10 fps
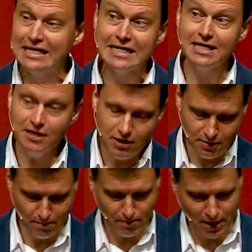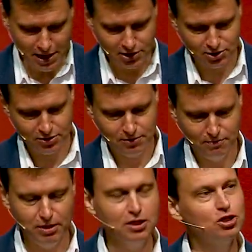He makes
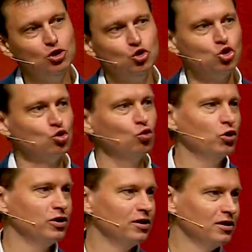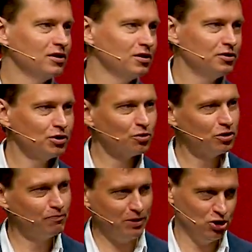me enjoy the
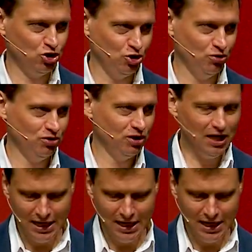green pastures.